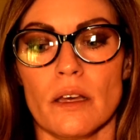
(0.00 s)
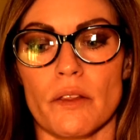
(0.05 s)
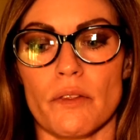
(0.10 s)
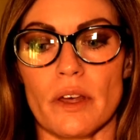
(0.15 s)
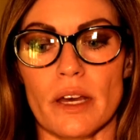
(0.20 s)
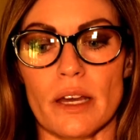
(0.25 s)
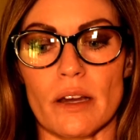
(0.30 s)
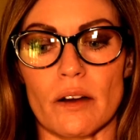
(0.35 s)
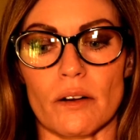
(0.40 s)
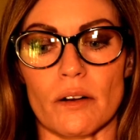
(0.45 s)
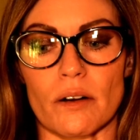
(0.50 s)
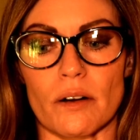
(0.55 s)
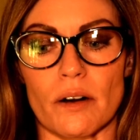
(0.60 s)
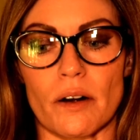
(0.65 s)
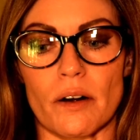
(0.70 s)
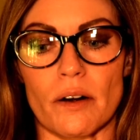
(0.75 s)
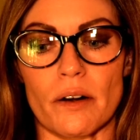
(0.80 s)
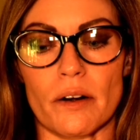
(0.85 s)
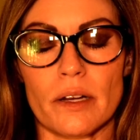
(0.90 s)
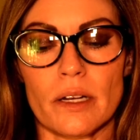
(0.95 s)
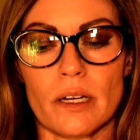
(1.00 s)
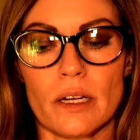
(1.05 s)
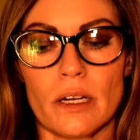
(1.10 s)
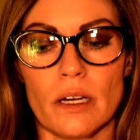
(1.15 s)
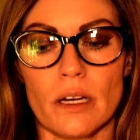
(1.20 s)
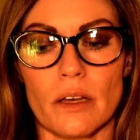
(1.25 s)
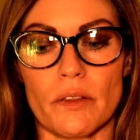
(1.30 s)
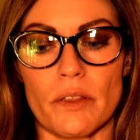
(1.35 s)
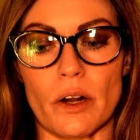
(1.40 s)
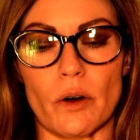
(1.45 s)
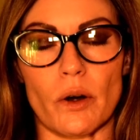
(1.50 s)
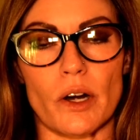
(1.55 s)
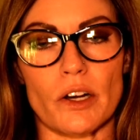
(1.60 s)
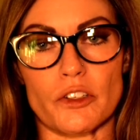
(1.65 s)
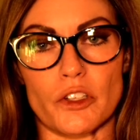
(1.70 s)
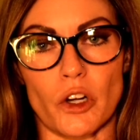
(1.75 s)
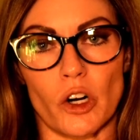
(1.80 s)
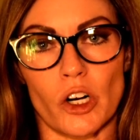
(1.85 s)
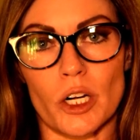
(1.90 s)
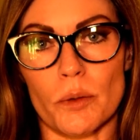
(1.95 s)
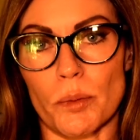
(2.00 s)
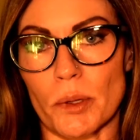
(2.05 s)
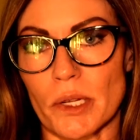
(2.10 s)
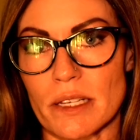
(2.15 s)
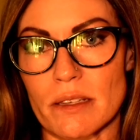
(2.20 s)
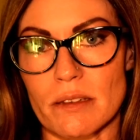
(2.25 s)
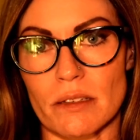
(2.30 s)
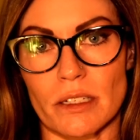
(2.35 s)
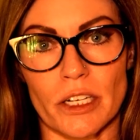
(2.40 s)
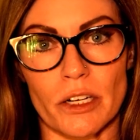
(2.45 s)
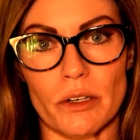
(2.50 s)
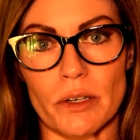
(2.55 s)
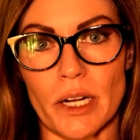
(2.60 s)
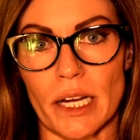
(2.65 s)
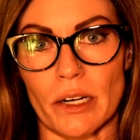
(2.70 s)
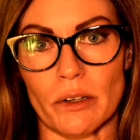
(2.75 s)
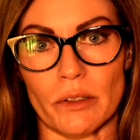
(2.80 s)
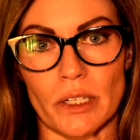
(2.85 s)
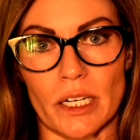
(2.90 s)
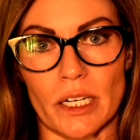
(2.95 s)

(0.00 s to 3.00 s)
They are a dark place to go down.